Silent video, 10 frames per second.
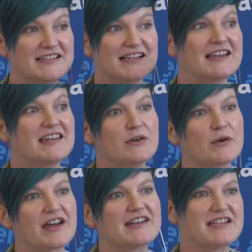They're selling you
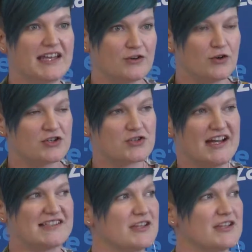an idea, not a dress.